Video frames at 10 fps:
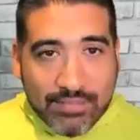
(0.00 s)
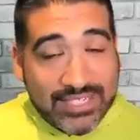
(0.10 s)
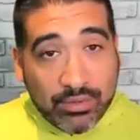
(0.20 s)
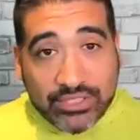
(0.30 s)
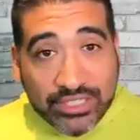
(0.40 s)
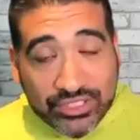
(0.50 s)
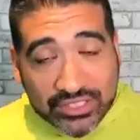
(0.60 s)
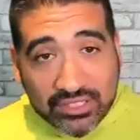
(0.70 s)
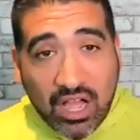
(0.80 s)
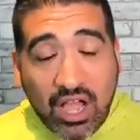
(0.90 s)
This is how we're
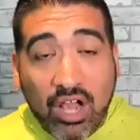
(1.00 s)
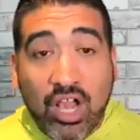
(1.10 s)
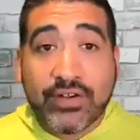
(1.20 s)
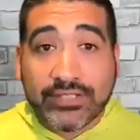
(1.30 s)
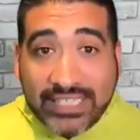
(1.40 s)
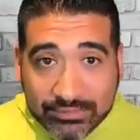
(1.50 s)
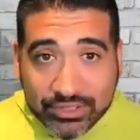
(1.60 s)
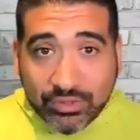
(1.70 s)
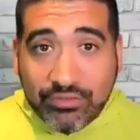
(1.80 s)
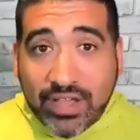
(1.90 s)
teaching a lot of our team
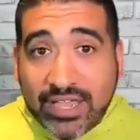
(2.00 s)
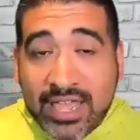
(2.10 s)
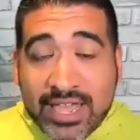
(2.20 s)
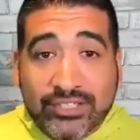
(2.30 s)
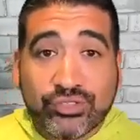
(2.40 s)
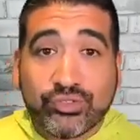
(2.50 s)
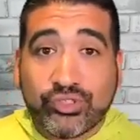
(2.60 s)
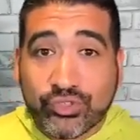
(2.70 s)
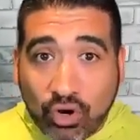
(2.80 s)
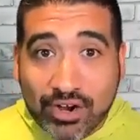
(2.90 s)
to invite, is through
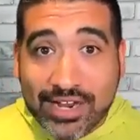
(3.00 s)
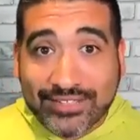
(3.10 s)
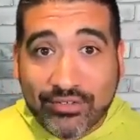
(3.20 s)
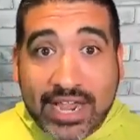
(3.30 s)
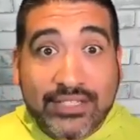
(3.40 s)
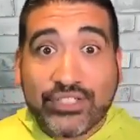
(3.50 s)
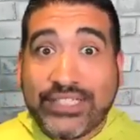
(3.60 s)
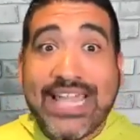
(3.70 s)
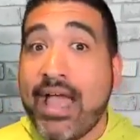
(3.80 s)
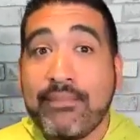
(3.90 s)
stories, right?
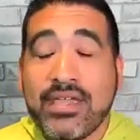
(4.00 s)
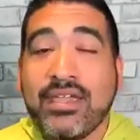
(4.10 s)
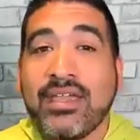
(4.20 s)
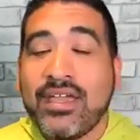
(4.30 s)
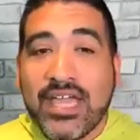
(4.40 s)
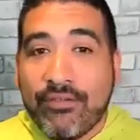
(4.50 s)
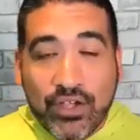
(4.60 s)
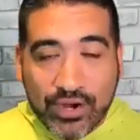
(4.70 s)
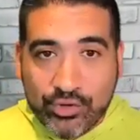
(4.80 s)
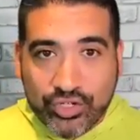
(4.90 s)
DM me if
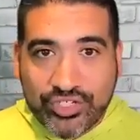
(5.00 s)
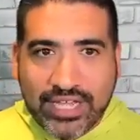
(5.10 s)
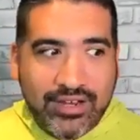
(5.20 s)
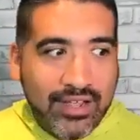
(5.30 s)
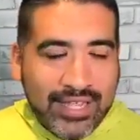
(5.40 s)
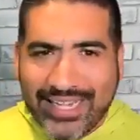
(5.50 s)
you're interested.